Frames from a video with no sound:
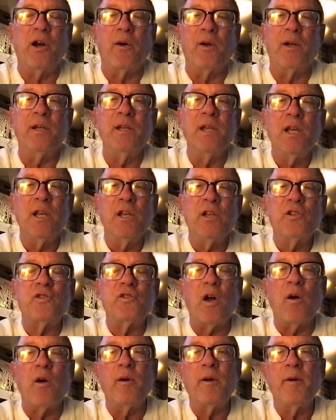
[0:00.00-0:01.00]
And
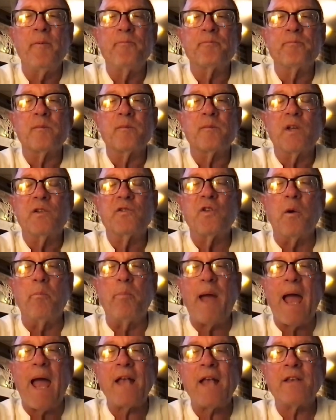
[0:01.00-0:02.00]
so
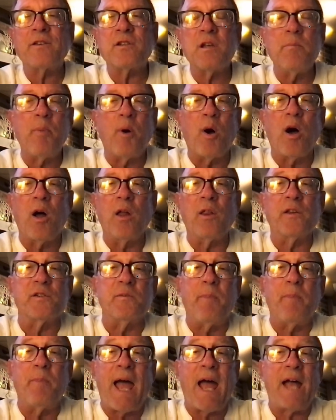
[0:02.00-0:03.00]
basketball is
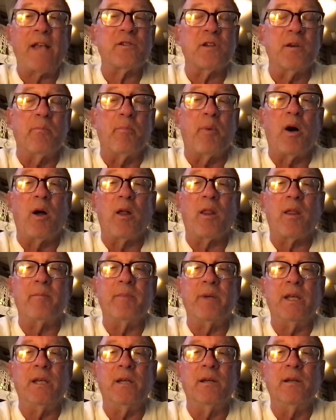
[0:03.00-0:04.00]
basketball. I
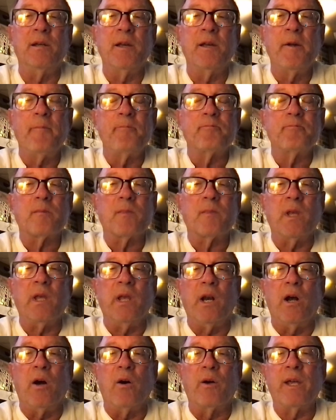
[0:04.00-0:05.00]
mean,
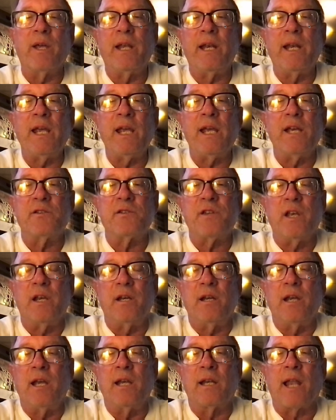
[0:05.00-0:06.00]
it is.
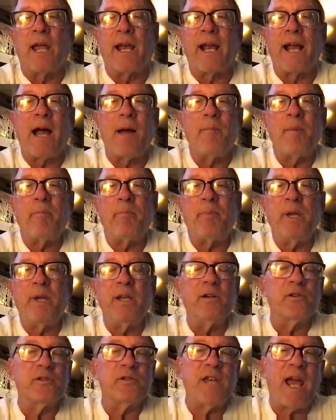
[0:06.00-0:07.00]
And like I'm at
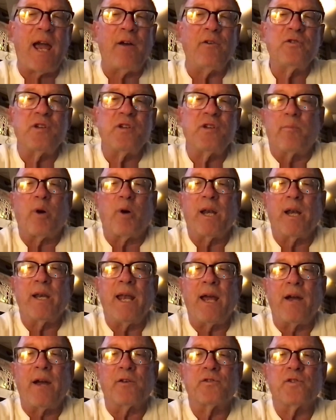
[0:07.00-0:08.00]
Peters Township right
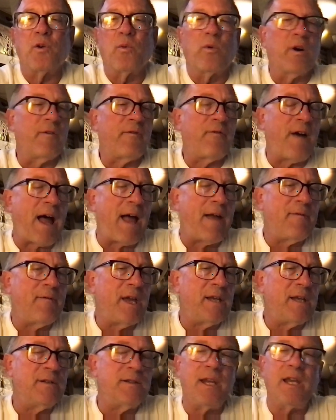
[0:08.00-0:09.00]
now, so we're a
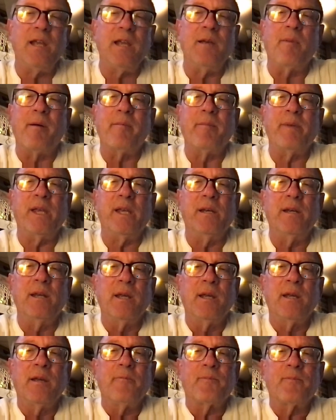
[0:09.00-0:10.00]
5A team. I mean,
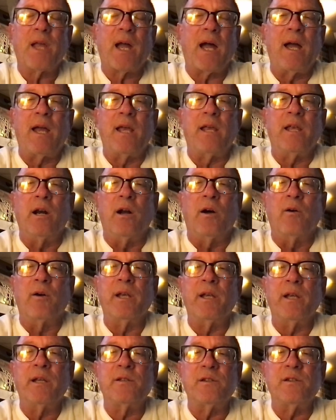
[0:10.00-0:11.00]

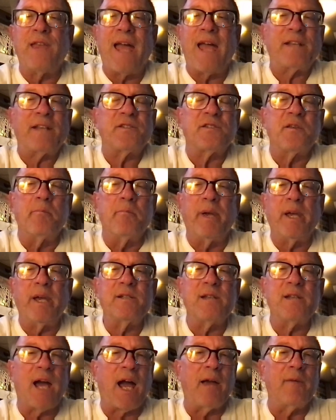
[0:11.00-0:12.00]
that's the
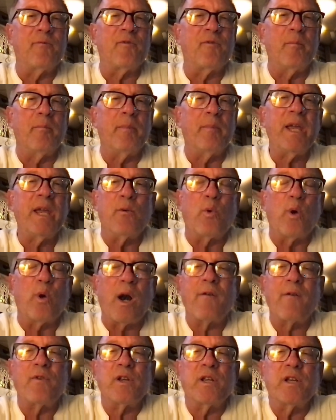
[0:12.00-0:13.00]
big time for me.
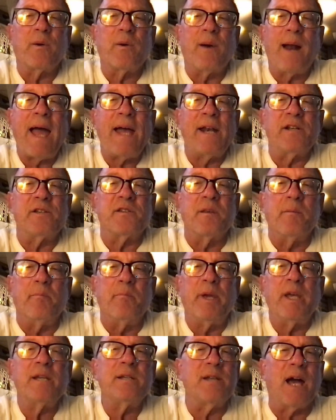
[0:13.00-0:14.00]
Wherever you're at is the
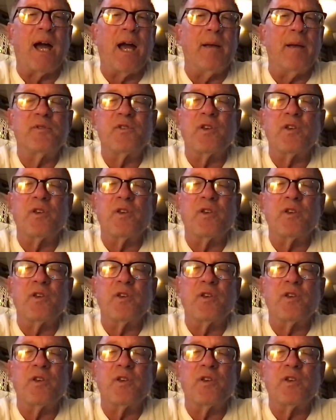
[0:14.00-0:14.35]
big time.